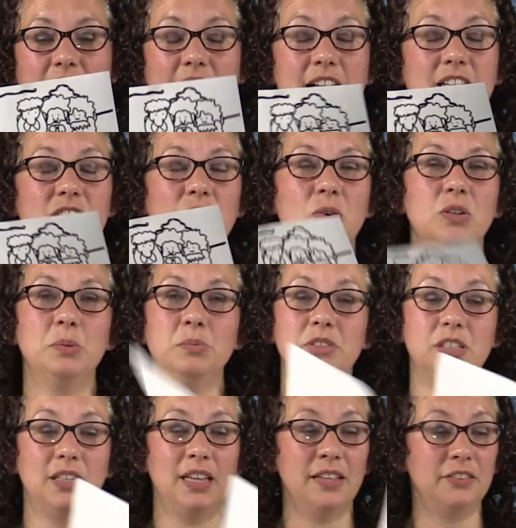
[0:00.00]
And told them
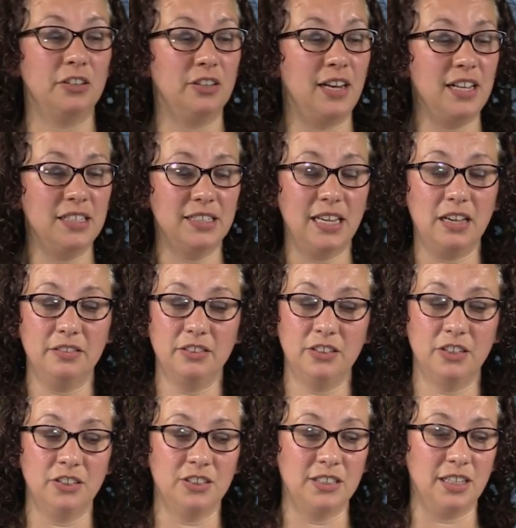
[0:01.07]
to let their nets down, and
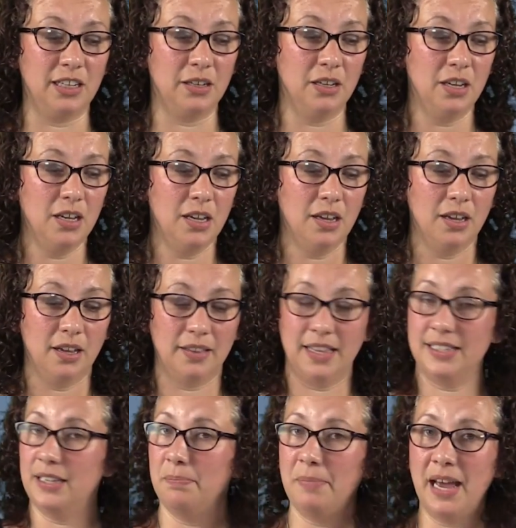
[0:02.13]
they
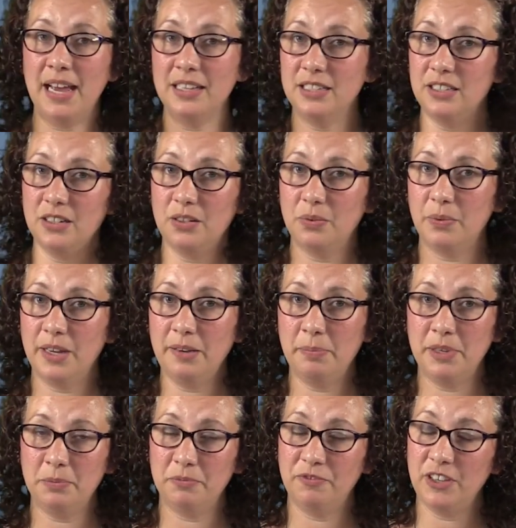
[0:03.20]
said, Master, we've
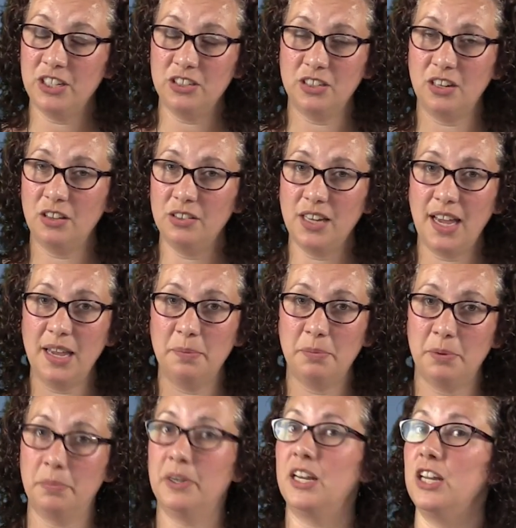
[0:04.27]
been fishing all night,
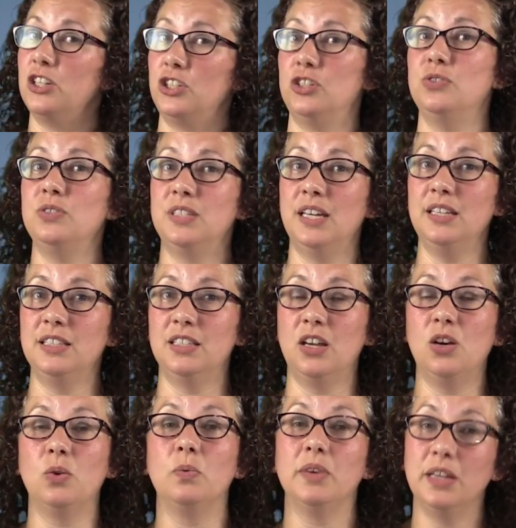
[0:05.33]
but because you said
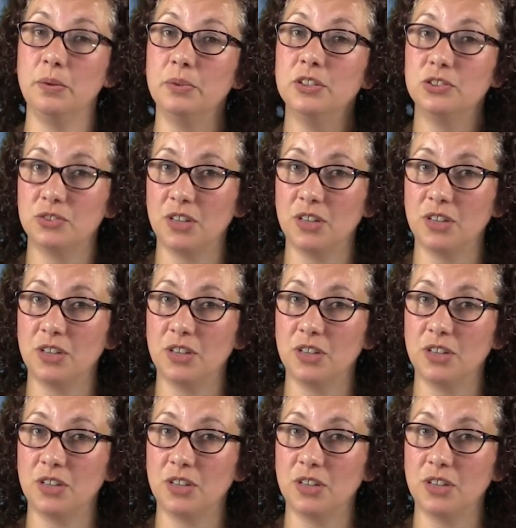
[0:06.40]
so, we will